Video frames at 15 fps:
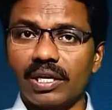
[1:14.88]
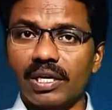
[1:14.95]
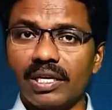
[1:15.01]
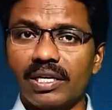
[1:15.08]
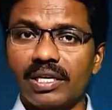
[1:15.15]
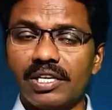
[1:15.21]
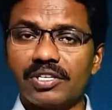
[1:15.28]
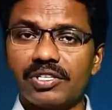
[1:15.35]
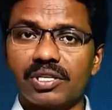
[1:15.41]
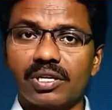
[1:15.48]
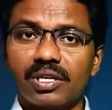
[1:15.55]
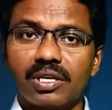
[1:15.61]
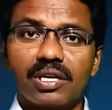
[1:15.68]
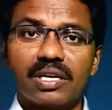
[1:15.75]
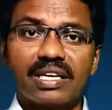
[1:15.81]

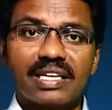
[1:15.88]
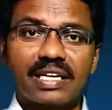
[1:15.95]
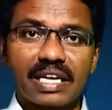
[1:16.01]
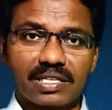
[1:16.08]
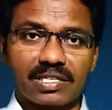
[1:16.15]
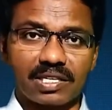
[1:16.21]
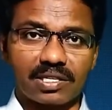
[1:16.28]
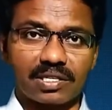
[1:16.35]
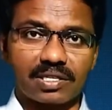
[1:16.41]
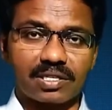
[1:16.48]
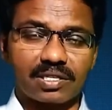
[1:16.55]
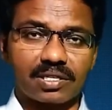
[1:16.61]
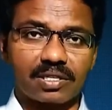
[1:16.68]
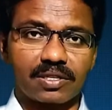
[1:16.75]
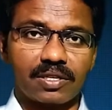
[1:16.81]
English
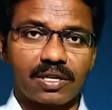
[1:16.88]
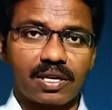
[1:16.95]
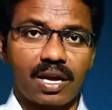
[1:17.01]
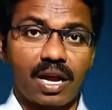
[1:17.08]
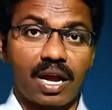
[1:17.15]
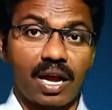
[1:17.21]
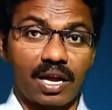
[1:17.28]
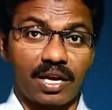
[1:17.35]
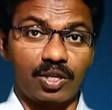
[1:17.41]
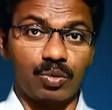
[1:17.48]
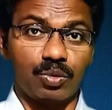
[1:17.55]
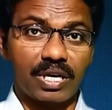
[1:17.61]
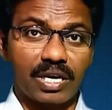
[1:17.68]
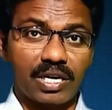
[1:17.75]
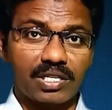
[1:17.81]
tenses, and
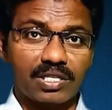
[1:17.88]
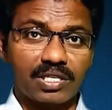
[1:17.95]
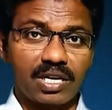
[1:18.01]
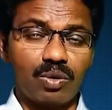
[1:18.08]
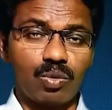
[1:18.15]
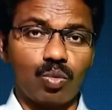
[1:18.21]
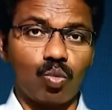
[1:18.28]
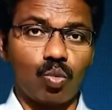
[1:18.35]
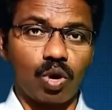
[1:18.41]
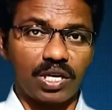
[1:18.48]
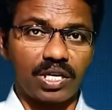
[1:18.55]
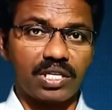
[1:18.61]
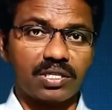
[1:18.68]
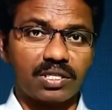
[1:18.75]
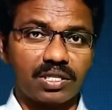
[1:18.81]
you would understand
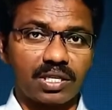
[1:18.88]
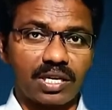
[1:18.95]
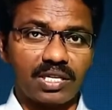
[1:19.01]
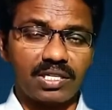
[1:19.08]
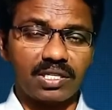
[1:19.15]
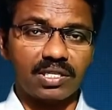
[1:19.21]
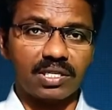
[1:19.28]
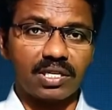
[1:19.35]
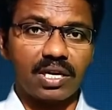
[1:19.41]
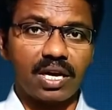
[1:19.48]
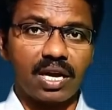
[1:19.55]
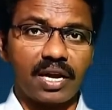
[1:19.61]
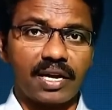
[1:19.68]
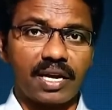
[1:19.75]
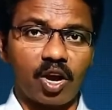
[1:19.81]
what is tense
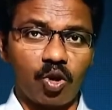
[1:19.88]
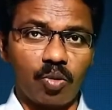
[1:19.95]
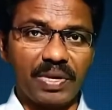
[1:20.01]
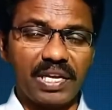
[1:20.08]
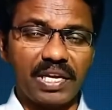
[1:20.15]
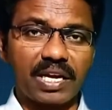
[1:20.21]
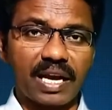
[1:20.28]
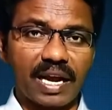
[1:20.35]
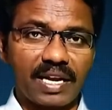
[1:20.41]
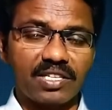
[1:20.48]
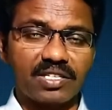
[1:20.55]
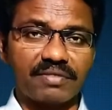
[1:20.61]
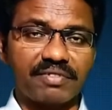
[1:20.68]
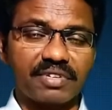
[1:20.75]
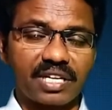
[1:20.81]
and how many
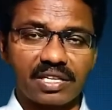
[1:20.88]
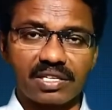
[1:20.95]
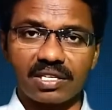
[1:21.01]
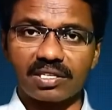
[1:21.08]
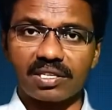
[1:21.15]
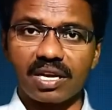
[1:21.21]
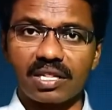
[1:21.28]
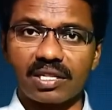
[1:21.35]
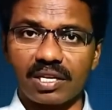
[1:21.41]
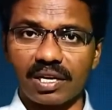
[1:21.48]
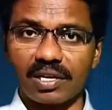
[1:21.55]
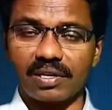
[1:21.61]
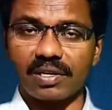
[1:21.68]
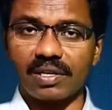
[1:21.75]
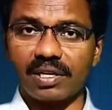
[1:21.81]
kinds of tenses are
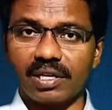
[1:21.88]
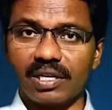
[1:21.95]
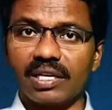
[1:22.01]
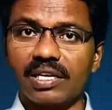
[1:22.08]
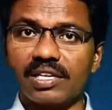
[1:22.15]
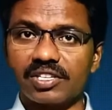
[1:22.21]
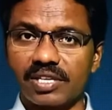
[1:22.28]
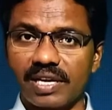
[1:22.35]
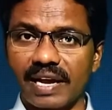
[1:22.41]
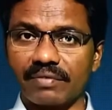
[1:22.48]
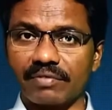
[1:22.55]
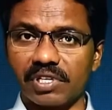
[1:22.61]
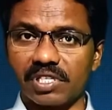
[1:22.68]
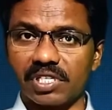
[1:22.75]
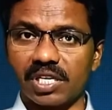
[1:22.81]
there in English
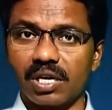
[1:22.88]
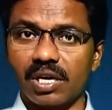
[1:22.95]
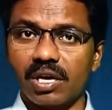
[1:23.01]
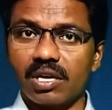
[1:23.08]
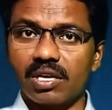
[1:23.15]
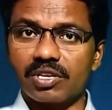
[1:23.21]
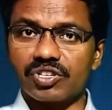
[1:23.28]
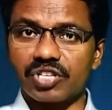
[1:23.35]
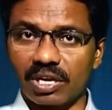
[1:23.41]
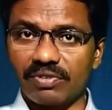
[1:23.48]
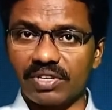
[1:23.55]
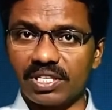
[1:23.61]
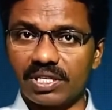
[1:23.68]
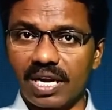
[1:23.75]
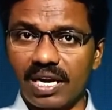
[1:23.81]
language.
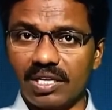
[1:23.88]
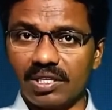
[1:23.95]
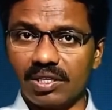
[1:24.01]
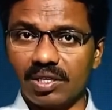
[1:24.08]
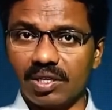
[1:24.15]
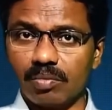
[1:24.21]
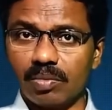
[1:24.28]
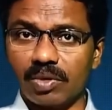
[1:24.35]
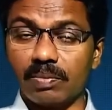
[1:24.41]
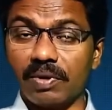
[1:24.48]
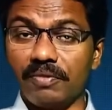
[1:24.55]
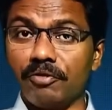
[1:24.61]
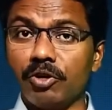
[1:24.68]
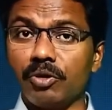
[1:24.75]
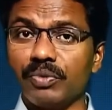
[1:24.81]
Shall we start? But
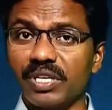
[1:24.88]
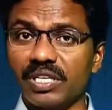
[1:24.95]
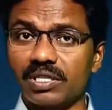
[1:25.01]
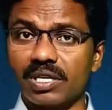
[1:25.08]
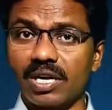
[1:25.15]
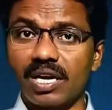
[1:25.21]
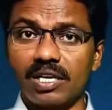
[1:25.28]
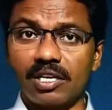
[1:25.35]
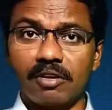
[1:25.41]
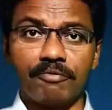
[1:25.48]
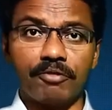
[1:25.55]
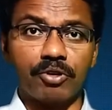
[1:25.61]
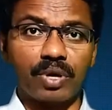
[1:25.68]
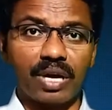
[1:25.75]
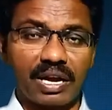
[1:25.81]
before we start,
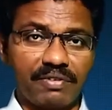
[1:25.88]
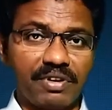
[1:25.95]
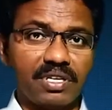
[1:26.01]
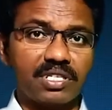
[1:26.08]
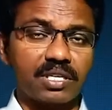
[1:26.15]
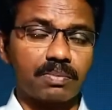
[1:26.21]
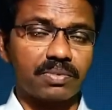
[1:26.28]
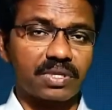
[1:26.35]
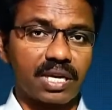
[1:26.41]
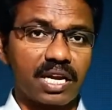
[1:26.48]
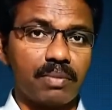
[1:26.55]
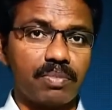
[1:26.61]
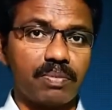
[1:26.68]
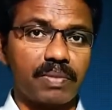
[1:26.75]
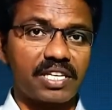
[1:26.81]
if you haven't
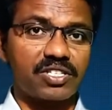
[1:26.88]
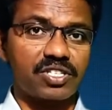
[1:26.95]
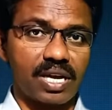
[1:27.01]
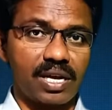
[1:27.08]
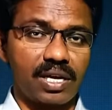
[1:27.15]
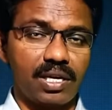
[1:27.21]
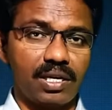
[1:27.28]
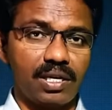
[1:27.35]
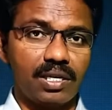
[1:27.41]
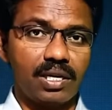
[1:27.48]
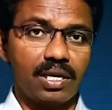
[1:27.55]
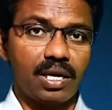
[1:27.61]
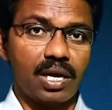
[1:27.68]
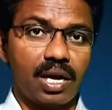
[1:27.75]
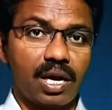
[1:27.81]
subscribed my channel,
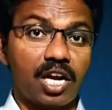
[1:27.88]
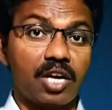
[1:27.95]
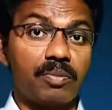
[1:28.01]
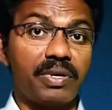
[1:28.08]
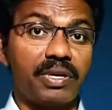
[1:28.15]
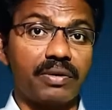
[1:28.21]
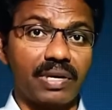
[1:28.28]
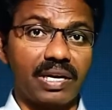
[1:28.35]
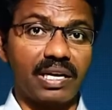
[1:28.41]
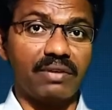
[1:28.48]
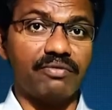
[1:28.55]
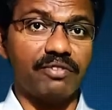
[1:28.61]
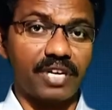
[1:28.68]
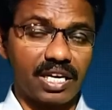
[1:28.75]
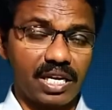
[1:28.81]
I would be really
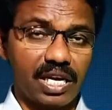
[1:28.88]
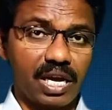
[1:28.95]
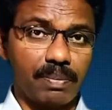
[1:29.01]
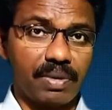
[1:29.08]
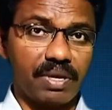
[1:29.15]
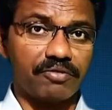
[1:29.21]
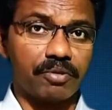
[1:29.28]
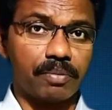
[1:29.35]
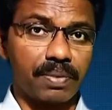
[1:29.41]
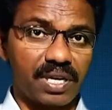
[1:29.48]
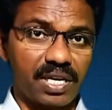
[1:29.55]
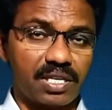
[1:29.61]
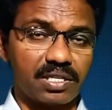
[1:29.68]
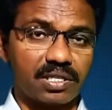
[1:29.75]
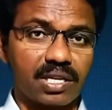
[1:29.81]
very happy if you
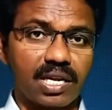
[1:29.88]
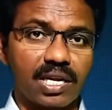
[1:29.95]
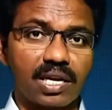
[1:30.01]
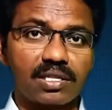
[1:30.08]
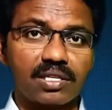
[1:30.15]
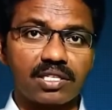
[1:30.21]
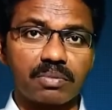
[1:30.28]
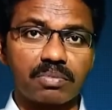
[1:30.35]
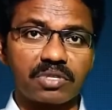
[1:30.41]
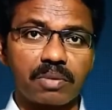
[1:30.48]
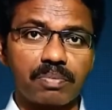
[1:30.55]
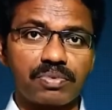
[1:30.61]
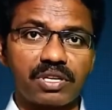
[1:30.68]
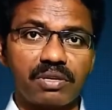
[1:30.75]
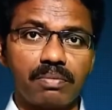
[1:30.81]
please click on the
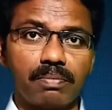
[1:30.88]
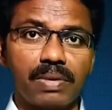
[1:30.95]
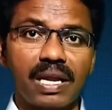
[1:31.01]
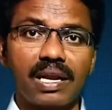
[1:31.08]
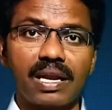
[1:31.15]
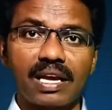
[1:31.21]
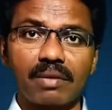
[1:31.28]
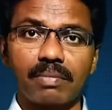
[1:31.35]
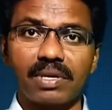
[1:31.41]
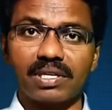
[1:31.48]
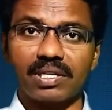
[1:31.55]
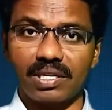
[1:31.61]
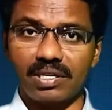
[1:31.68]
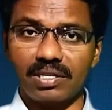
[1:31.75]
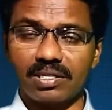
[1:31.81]
subscription bell like
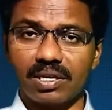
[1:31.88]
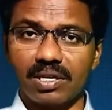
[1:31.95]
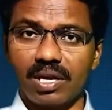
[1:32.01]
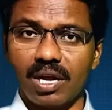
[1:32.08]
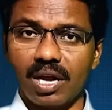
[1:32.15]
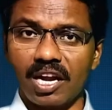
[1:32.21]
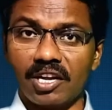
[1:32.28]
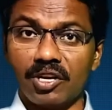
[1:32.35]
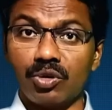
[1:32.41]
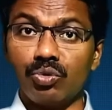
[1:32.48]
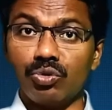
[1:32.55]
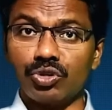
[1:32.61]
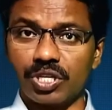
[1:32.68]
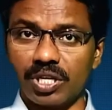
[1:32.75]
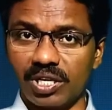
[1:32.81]
buttons and
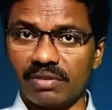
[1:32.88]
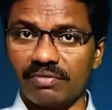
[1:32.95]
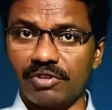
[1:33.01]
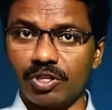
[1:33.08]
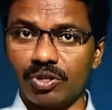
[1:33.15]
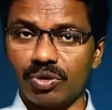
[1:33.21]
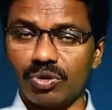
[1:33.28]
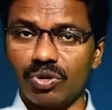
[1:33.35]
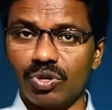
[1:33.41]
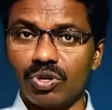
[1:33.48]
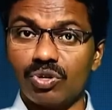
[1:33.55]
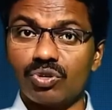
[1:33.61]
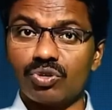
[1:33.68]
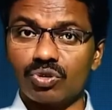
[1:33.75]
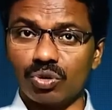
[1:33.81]
do share the video
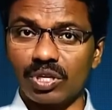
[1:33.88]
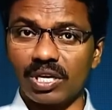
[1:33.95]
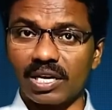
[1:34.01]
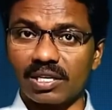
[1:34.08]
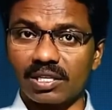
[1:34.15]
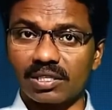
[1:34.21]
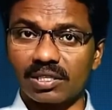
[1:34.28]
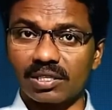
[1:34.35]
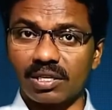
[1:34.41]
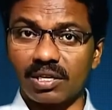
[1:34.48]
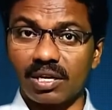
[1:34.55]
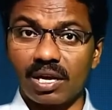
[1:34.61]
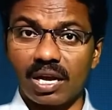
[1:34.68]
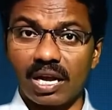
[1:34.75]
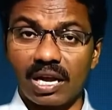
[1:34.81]
so that
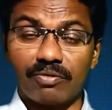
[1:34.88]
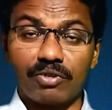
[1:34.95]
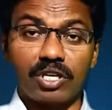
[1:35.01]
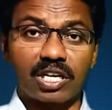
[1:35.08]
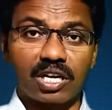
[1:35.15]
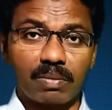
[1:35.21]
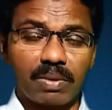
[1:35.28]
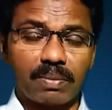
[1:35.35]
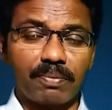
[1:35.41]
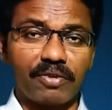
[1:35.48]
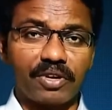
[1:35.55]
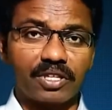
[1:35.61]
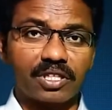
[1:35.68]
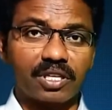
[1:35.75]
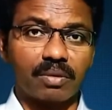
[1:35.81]
I would come up
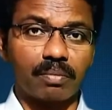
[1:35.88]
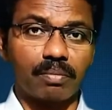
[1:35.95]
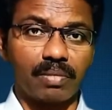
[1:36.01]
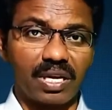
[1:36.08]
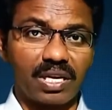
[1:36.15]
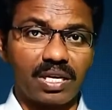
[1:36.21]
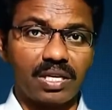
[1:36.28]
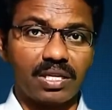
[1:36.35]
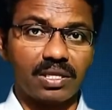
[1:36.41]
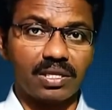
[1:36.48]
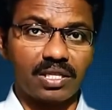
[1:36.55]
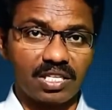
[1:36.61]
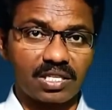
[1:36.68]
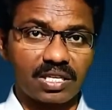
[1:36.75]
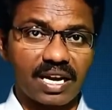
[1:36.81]
with many
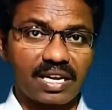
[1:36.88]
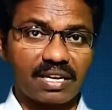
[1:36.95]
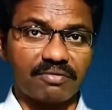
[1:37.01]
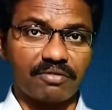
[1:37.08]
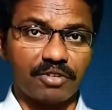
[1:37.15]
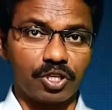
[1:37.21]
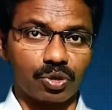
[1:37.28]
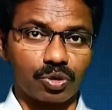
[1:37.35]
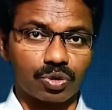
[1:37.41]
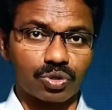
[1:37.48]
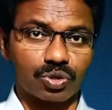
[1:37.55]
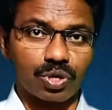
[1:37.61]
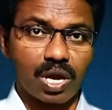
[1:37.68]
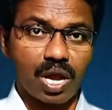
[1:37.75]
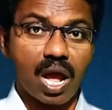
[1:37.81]
this kind of
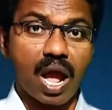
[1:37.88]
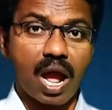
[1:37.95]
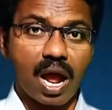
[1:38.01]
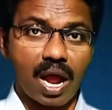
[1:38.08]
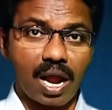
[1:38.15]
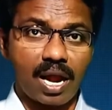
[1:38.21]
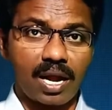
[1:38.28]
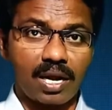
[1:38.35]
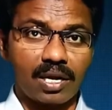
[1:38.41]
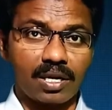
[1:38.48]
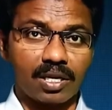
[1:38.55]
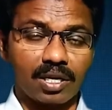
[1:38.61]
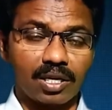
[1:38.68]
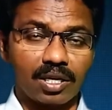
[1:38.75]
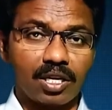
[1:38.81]
videos.
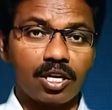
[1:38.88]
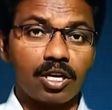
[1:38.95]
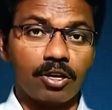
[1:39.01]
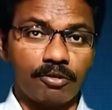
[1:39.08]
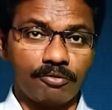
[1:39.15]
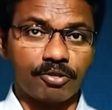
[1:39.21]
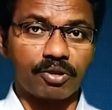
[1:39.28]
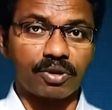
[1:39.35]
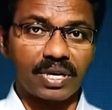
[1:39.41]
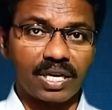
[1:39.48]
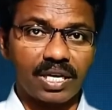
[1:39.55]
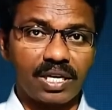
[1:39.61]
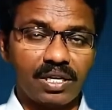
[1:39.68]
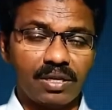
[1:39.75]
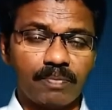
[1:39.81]
And if you're
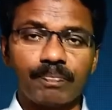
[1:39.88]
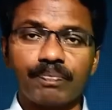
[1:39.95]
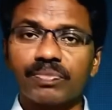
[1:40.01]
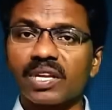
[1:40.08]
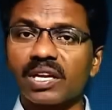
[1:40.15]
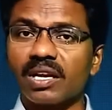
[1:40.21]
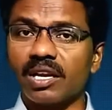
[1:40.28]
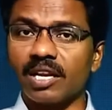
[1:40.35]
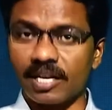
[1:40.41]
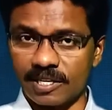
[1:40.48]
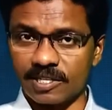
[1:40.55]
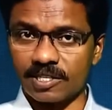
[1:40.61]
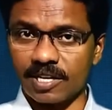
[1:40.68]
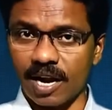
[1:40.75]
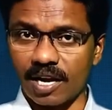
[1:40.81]
ready,
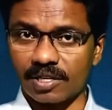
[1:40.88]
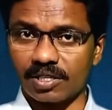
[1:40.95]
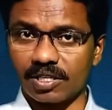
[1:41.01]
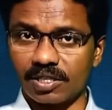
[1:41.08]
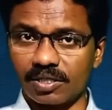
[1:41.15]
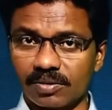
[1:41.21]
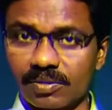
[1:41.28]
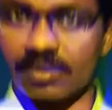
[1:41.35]
let's start.